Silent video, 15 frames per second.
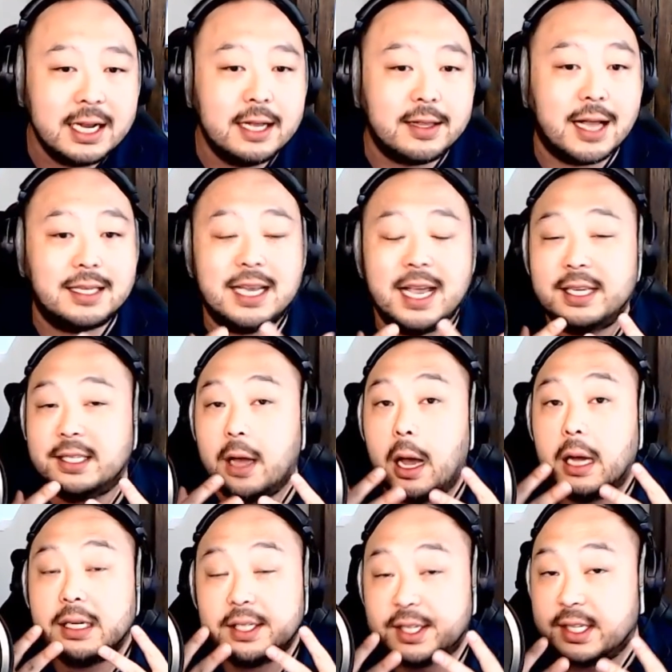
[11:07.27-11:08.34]
That takes
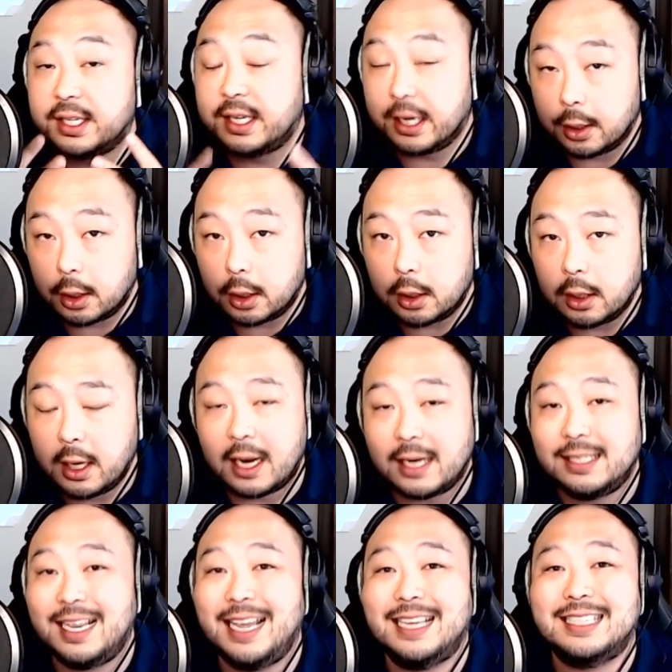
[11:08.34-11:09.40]
skill and that
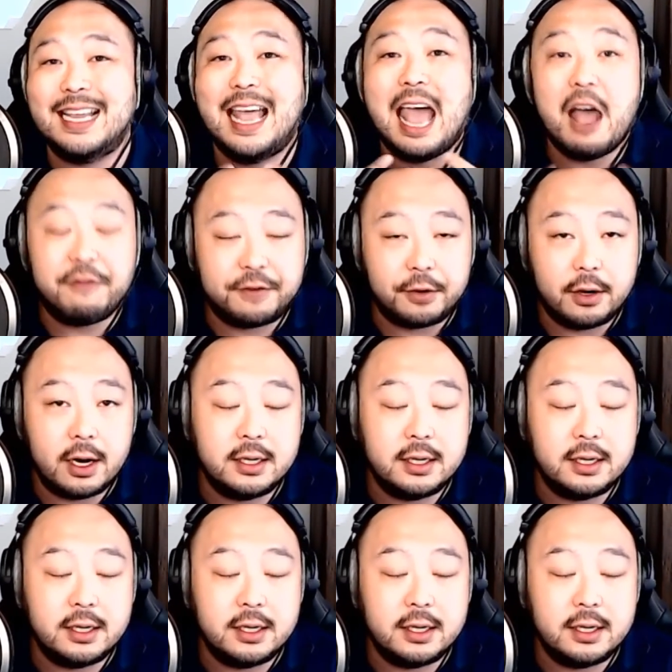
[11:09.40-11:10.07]
takes effort.